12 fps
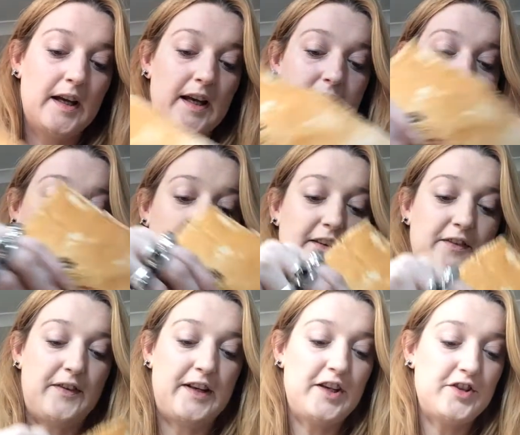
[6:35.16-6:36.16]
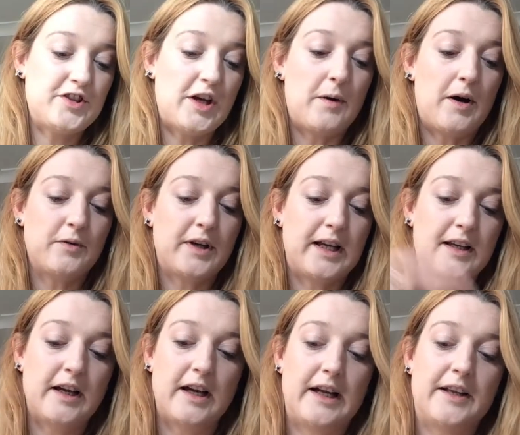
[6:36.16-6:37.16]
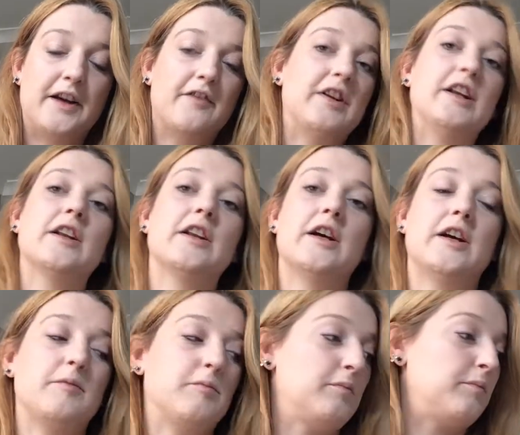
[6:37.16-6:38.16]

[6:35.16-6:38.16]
So that's finished. So I'll get another little